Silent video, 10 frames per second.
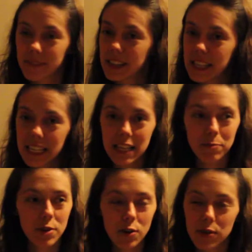
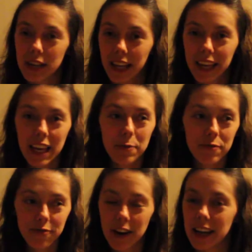keep going and keep
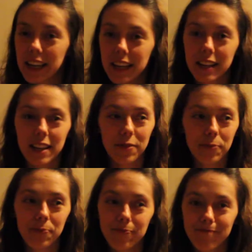fighting and
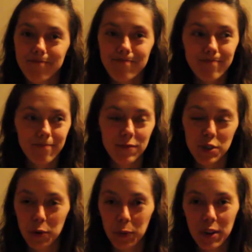
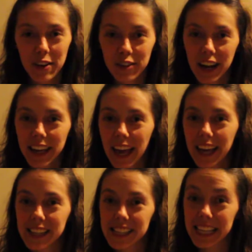doing whatever I
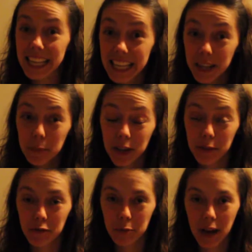can to keep
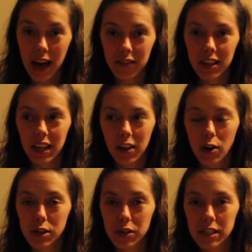him from having a
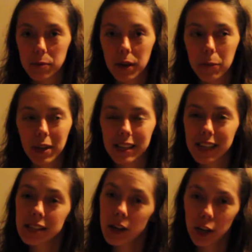heart transplant, because
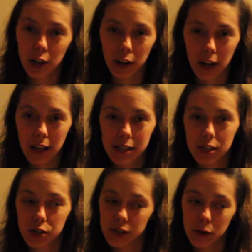that's not a cure, guys.
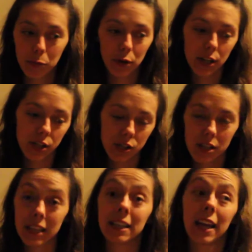It's just a bridge
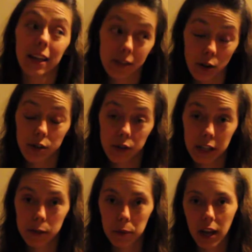to the next heart
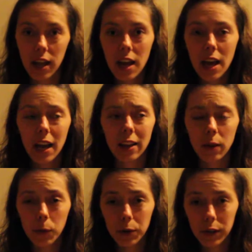transplant. And
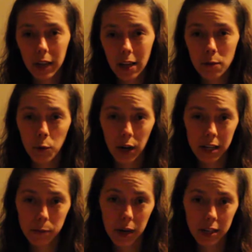the older you get, the more
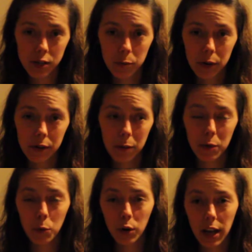antibodies you build up,
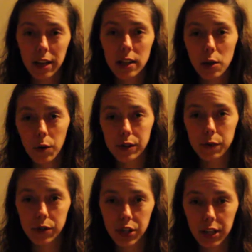the more likely you are to
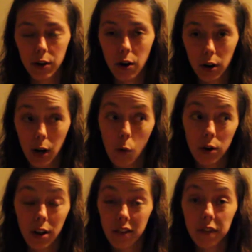reject a heart or
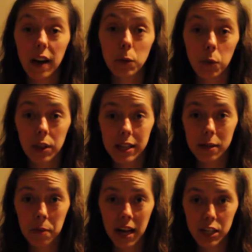not find one that's
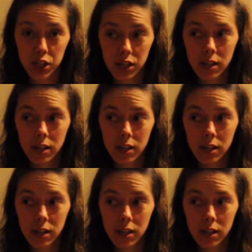a match.